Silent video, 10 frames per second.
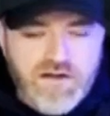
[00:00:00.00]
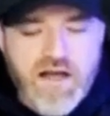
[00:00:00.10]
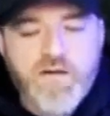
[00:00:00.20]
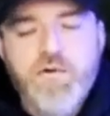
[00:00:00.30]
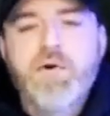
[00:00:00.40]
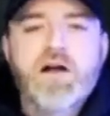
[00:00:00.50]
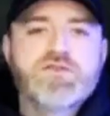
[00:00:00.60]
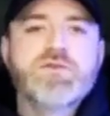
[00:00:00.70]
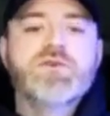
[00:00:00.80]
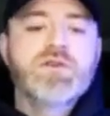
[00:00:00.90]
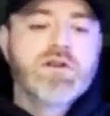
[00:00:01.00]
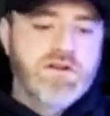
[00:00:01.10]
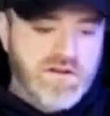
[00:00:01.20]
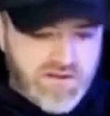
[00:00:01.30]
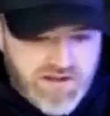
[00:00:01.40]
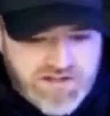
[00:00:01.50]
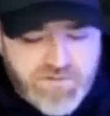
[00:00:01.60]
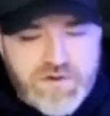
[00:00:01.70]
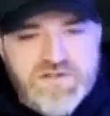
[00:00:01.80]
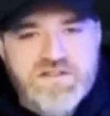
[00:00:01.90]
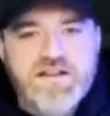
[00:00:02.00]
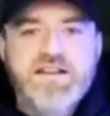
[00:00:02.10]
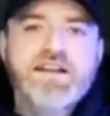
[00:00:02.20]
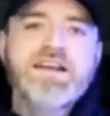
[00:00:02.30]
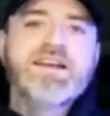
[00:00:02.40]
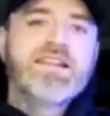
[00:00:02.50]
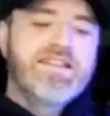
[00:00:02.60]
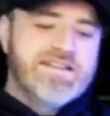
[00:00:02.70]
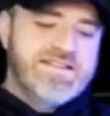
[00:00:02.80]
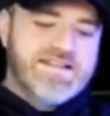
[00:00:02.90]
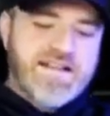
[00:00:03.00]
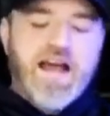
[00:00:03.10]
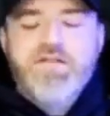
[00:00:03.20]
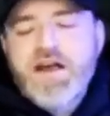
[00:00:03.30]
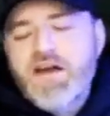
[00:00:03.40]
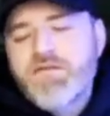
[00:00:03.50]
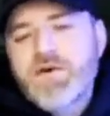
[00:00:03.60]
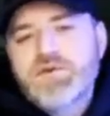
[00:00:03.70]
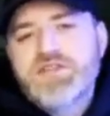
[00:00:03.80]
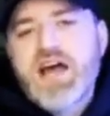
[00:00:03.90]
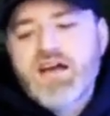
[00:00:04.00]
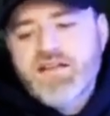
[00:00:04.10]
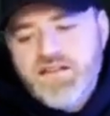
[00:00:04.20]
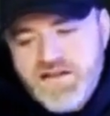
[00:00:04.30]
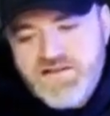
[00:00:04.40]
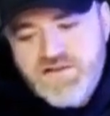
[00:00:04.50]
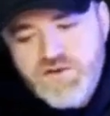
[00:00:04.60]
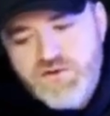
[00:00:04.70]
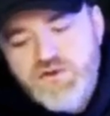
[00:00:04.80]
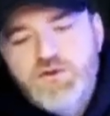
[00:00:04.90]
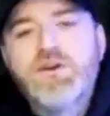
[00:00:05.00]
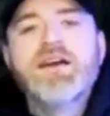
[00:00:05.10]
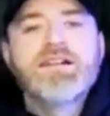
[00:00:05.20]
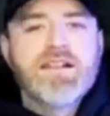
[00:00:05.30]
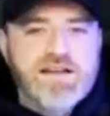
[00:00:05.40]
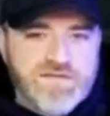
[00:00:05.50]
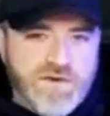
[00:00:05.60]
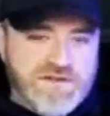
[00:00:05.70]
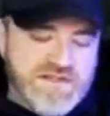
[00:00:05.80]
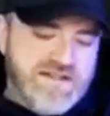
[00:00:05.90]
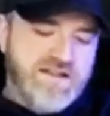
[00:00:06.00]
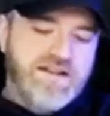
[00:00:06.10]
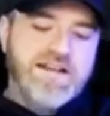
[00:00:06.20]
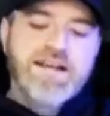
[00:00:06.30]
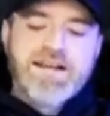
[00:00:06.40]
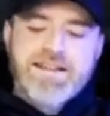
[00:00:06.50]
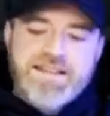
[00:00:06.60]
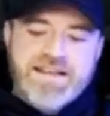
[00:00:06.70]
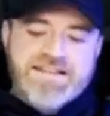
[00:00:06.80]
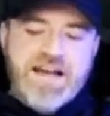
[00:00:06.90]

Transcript: camera module, less versatility. This doesn't have a headphone jack. These two do, less versatility. These